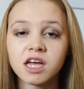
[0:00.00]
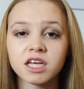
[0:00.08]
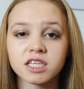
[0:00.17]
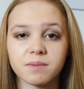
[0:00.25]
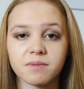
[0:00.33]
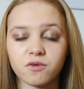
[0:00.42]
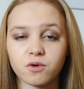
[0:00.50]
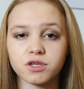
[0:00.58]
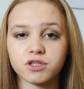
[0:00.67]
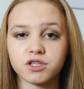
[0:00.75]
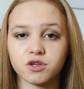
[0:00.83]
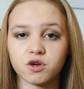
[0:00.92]
So before
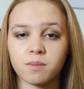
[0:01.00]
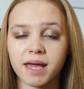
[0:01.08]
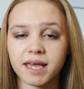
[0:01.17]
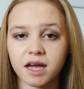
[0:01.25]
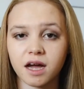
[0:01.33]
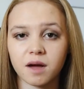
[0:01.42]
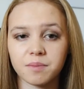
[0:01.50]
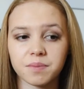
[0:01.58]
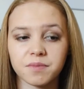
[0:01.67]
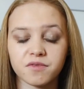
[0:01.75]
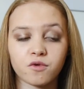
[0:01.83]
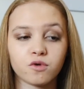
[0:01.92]
you do your makeup,
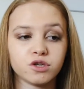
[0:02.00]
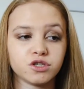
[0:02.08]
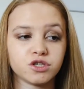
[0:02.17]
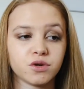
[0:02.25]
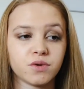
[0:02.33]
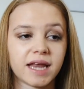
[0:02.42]
before you do